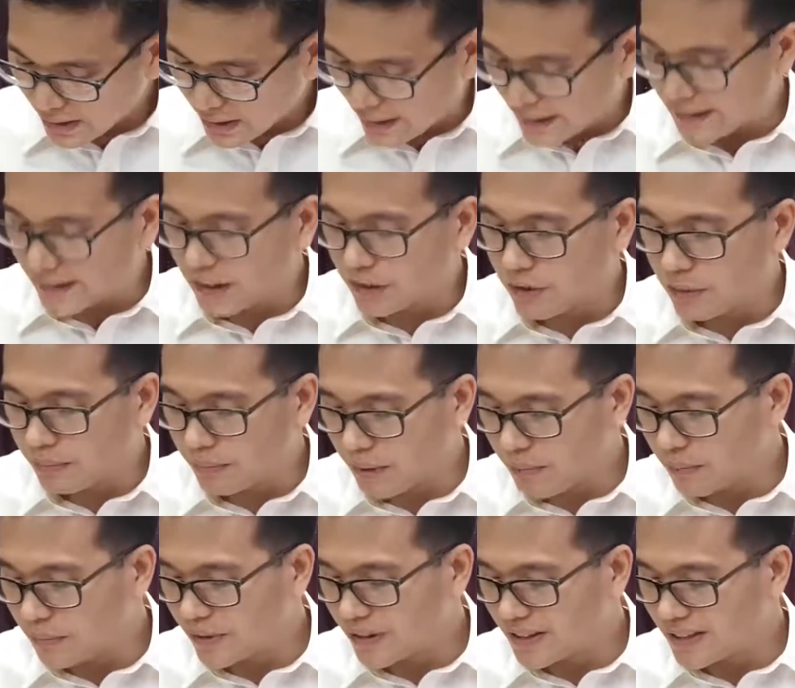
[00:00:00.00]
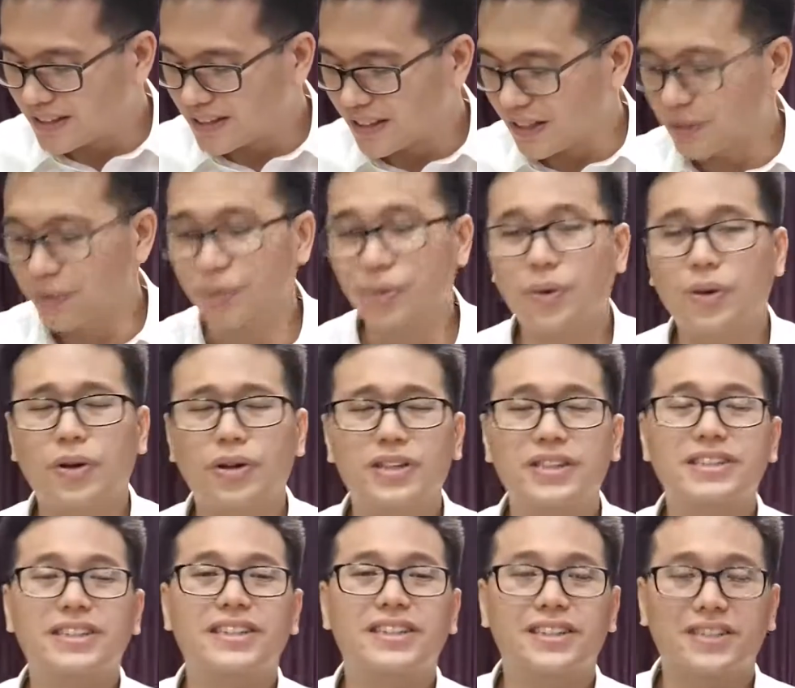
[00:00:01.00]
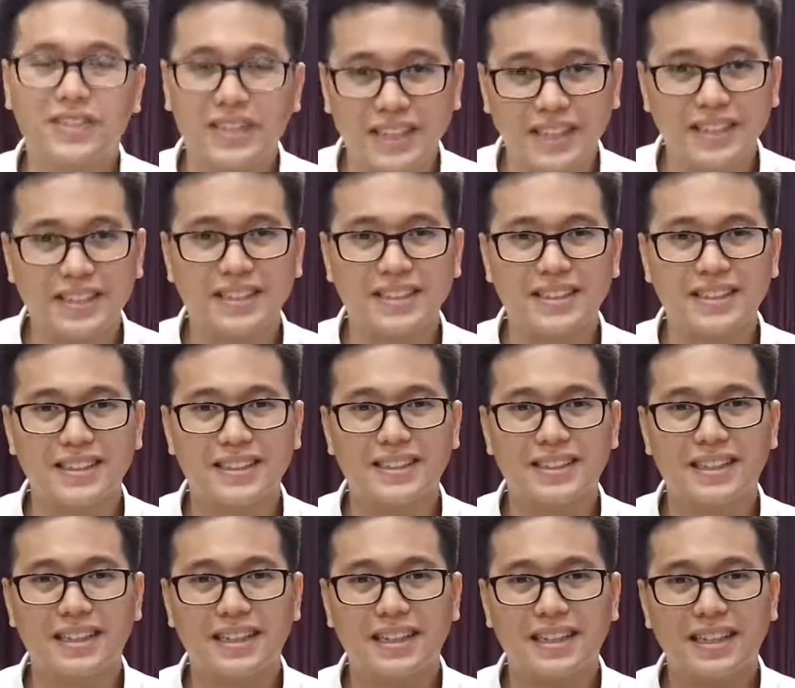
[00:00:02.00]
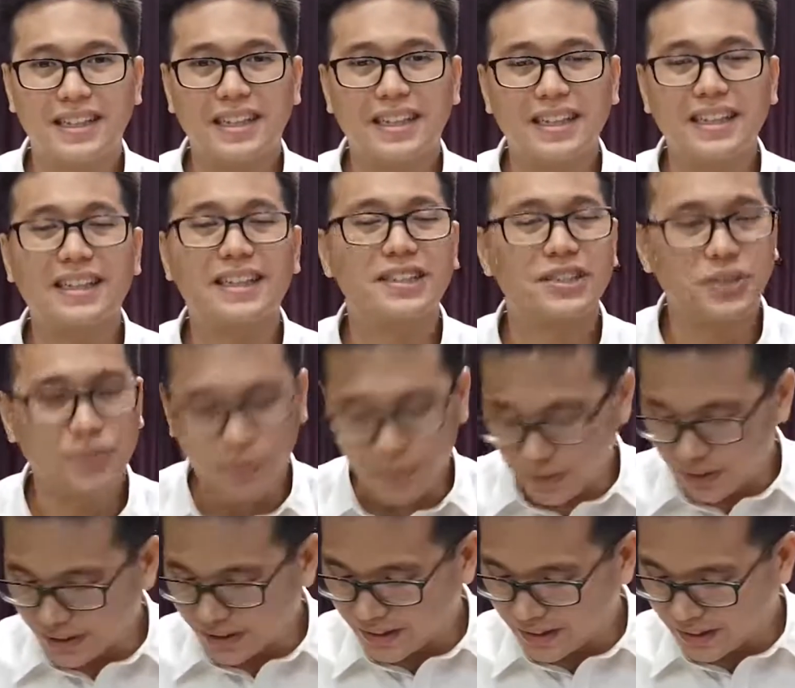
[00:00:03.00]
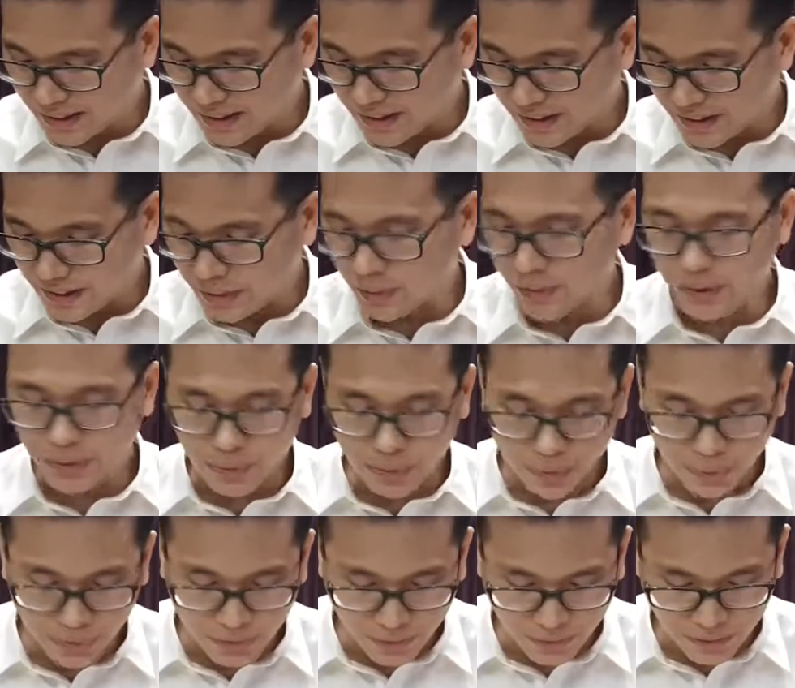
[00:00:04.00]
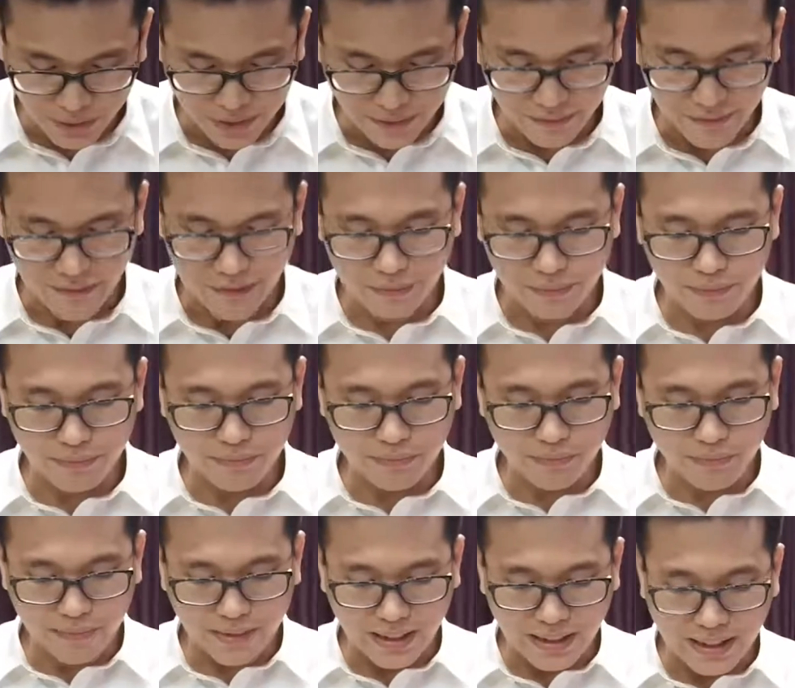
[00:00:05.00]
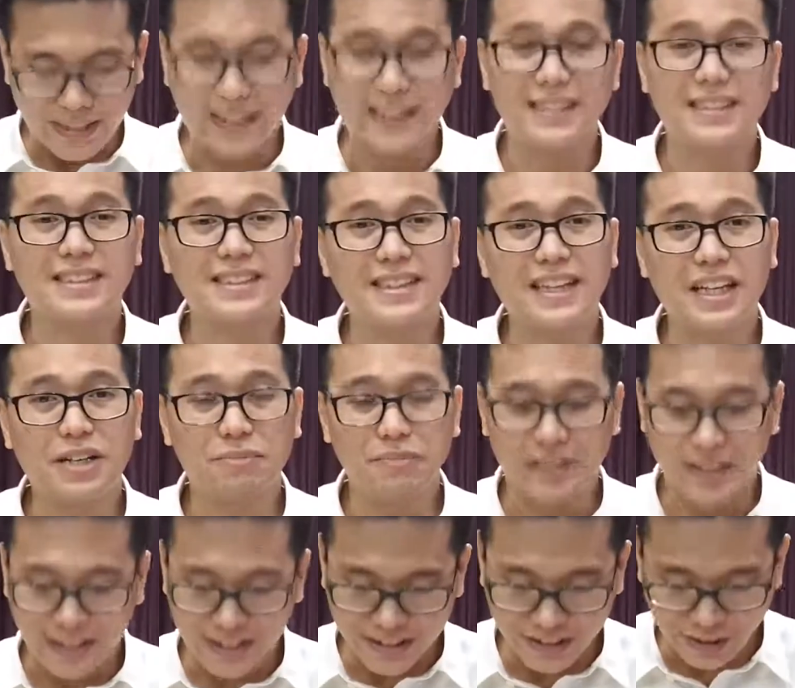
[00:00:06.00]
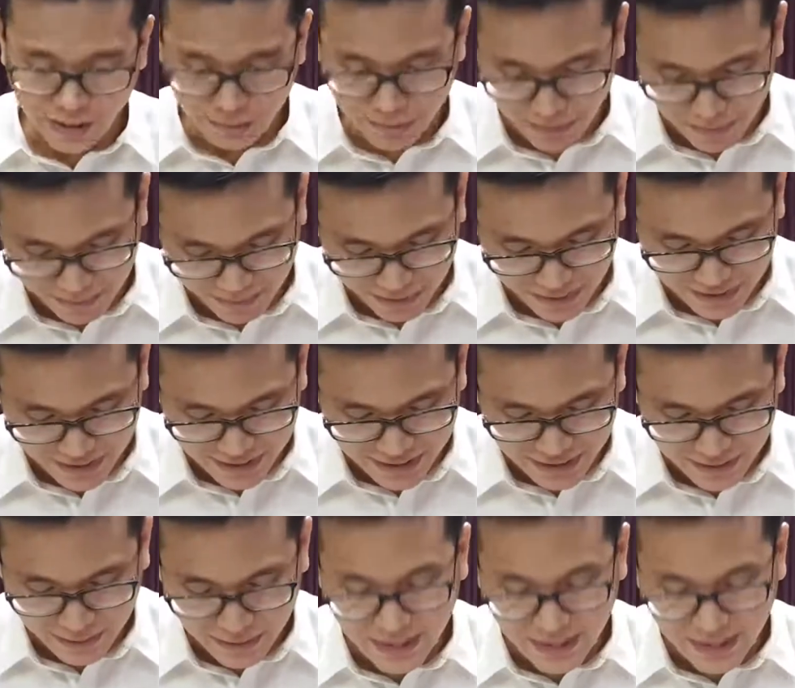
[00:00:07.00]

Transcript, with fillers: and thy remembrance unto all generations. He is worthy to endure forever. His name, His remembrance,